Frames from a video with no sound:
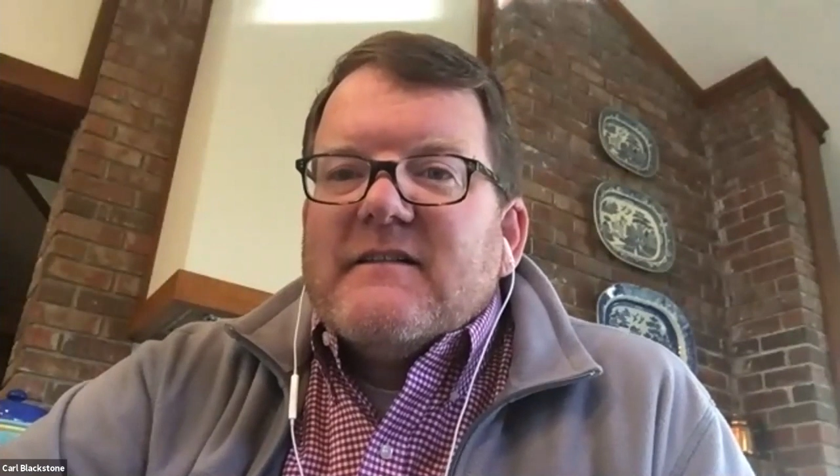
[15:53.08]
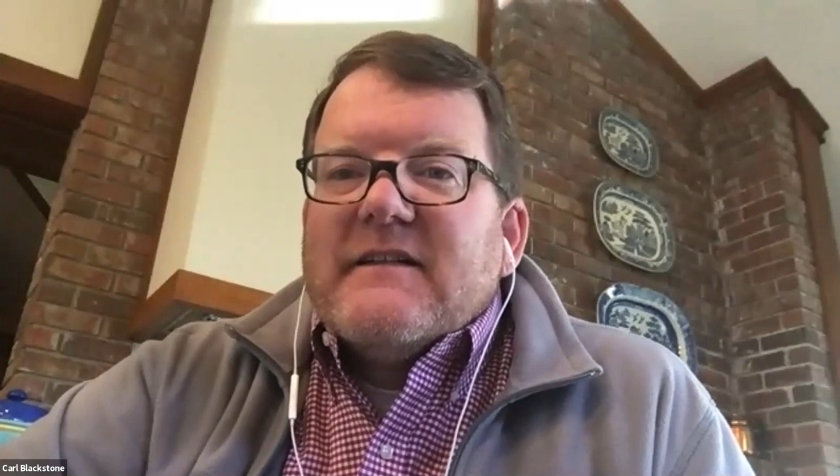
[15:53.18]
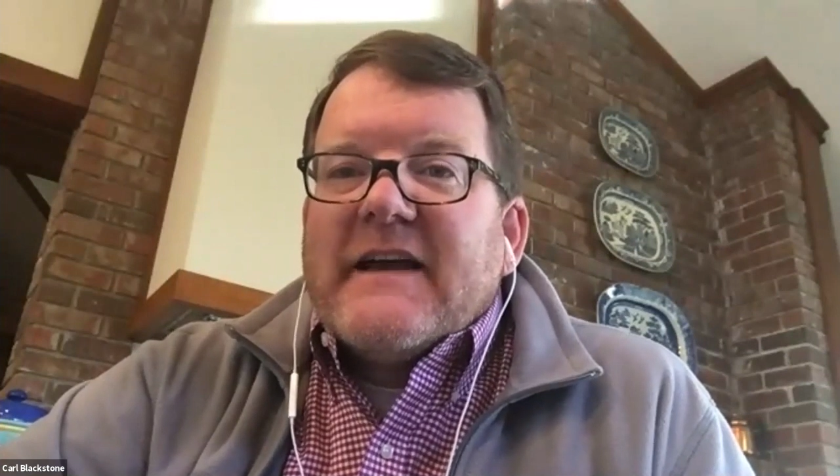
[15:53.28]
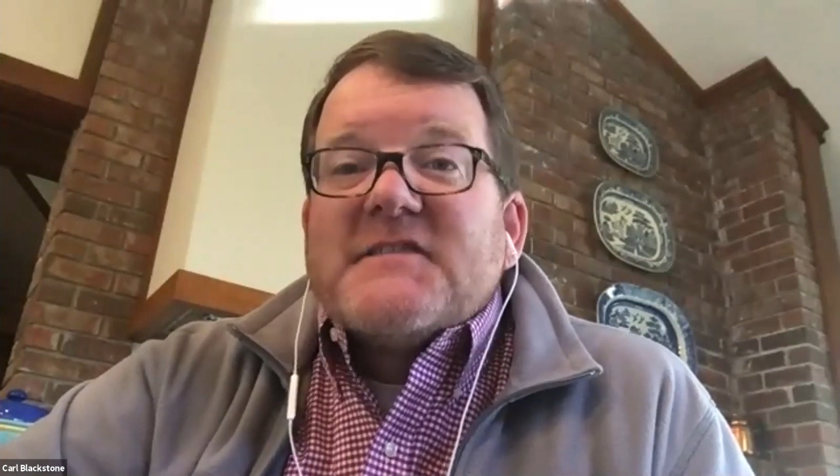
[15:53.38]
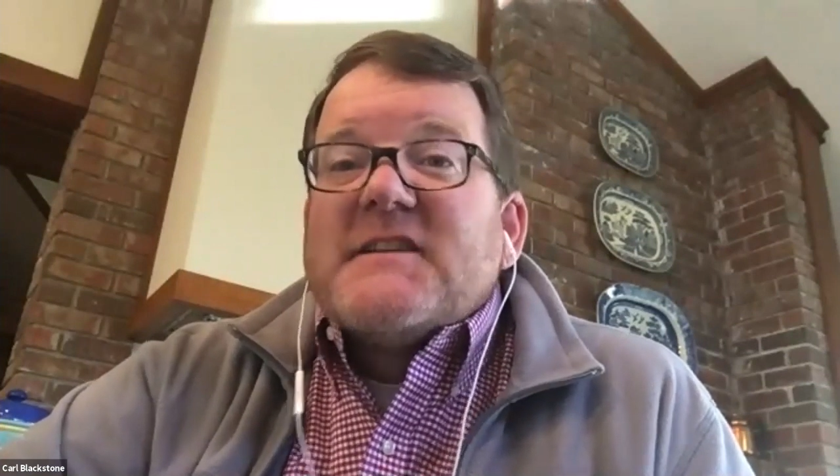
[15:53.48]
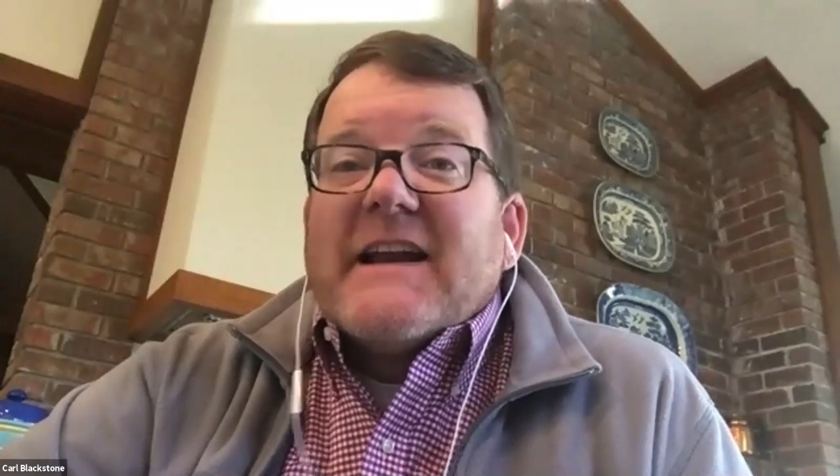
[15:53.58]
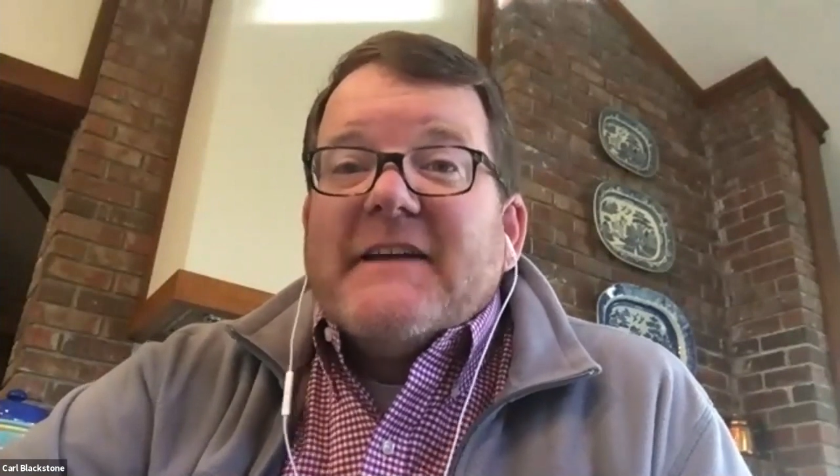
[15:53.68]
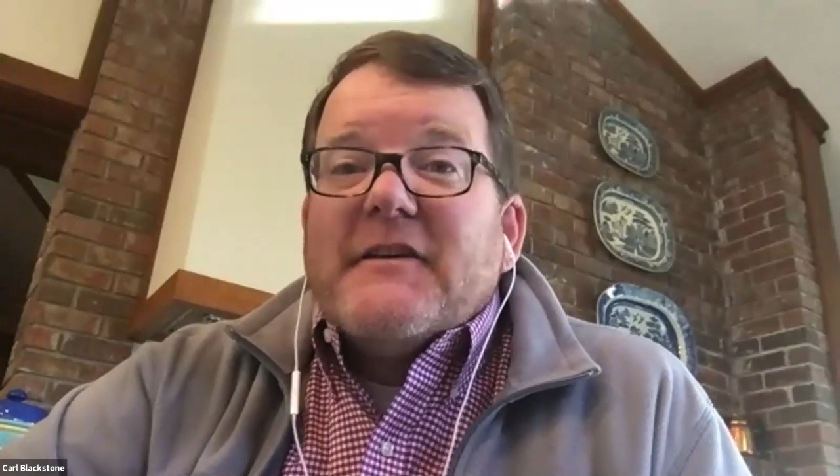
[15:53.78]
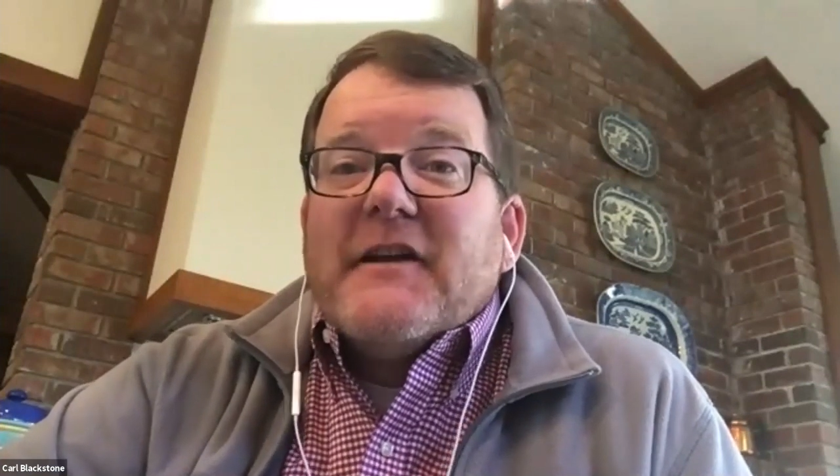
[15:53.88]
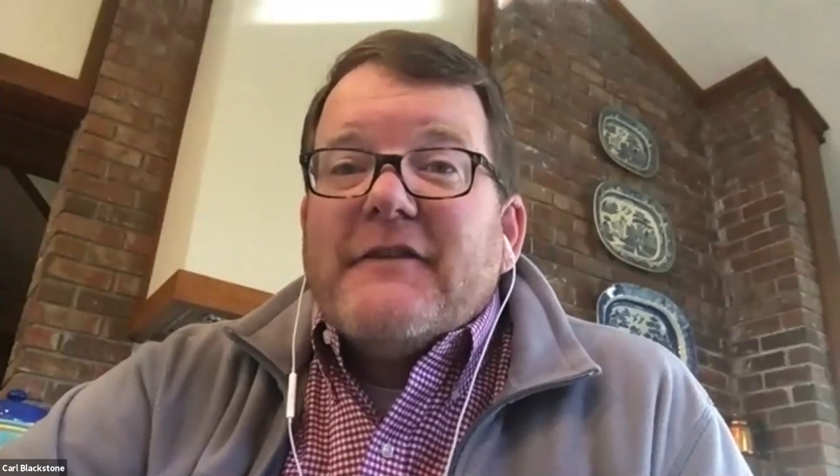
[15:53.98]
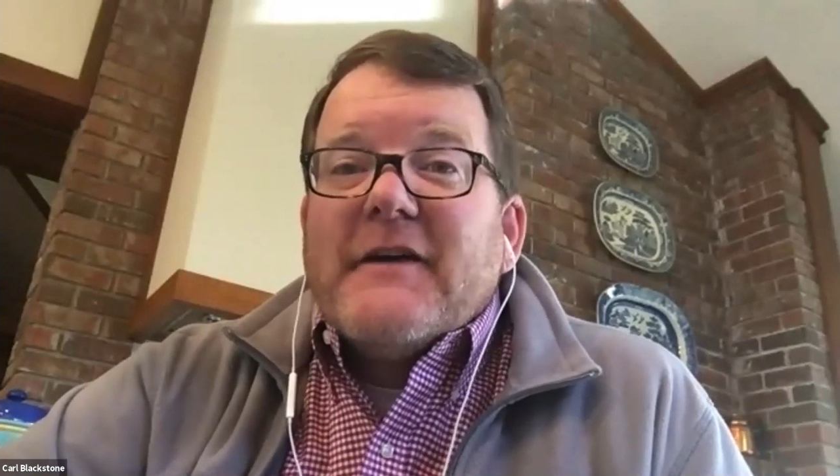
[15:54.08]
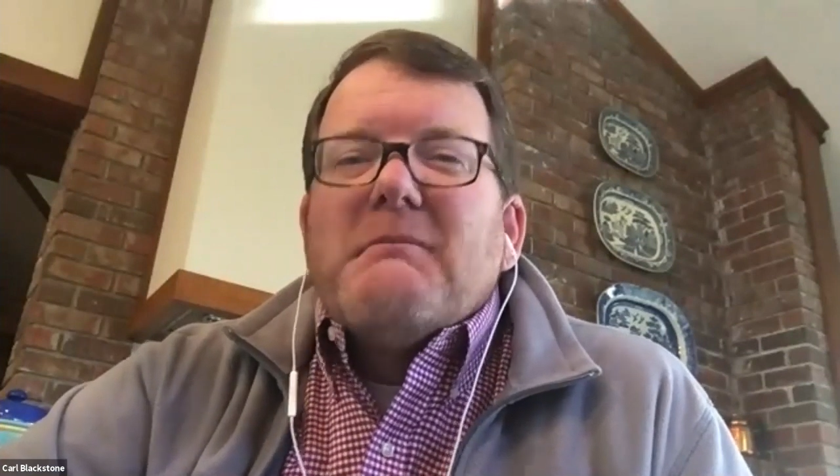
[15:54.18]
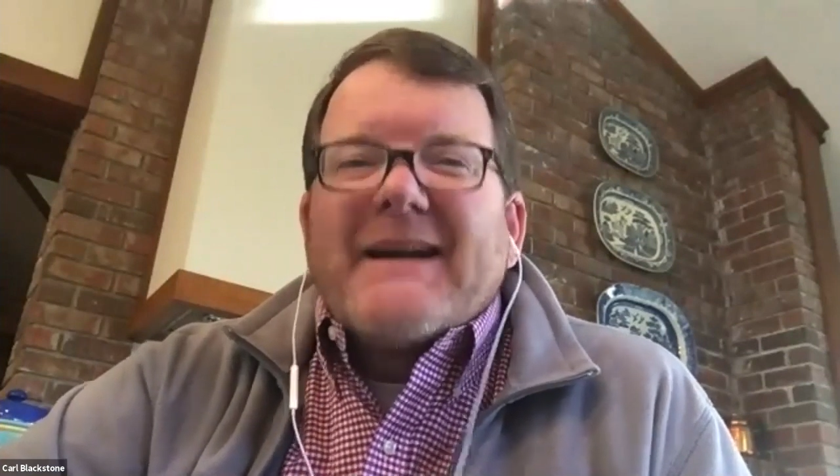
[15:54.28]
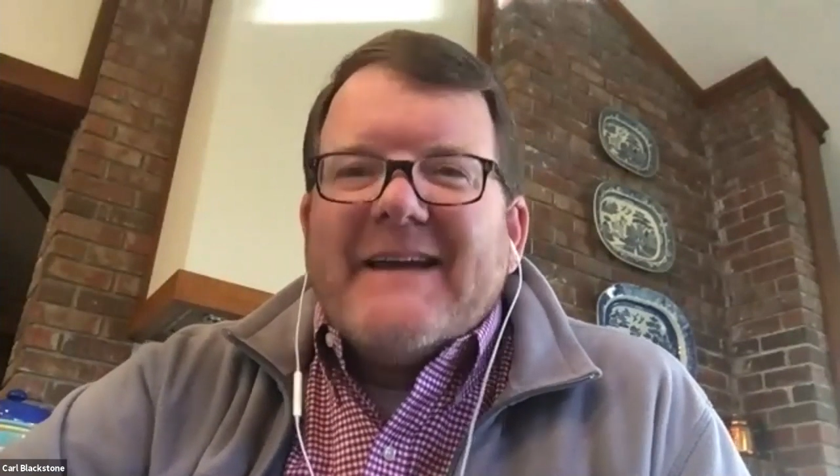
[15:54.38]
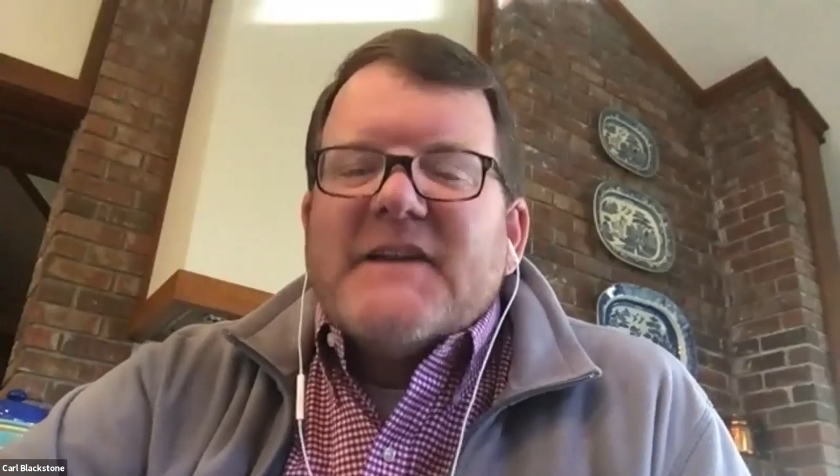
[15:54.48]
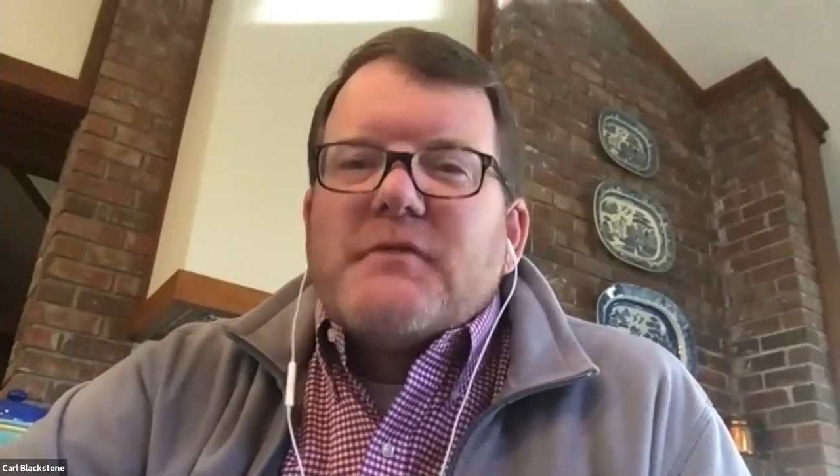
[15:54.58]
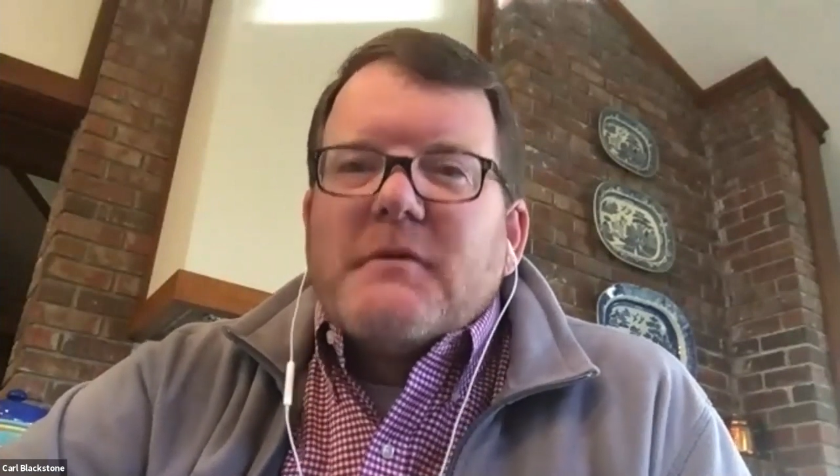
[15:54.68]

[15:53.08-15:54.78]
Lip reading: And it's not even November. My kids